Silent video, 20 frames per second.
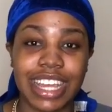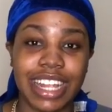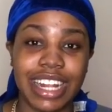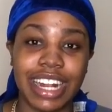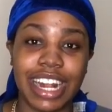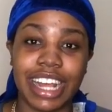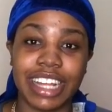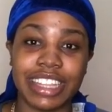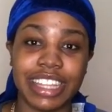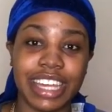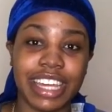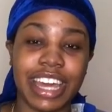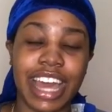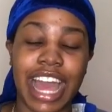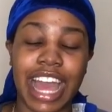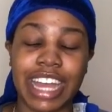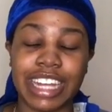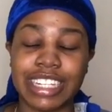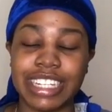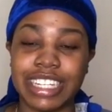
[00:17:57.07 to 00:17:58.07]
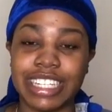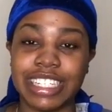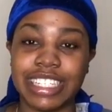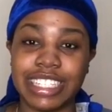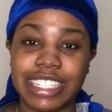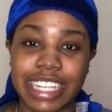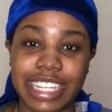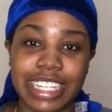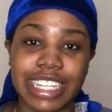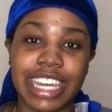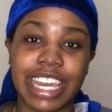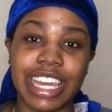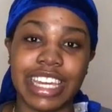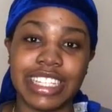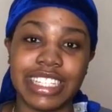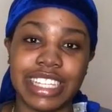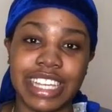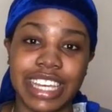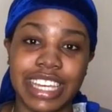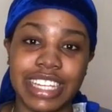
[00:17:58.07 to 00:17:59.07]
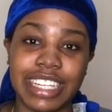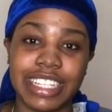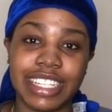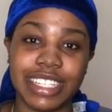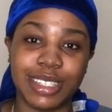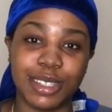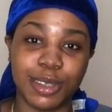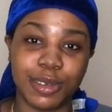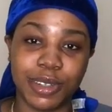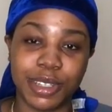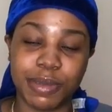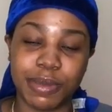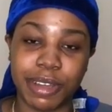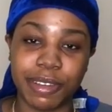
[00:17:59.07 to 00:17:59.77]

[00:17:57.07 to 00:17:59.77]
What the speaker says: Like, they actually dedicated to watch my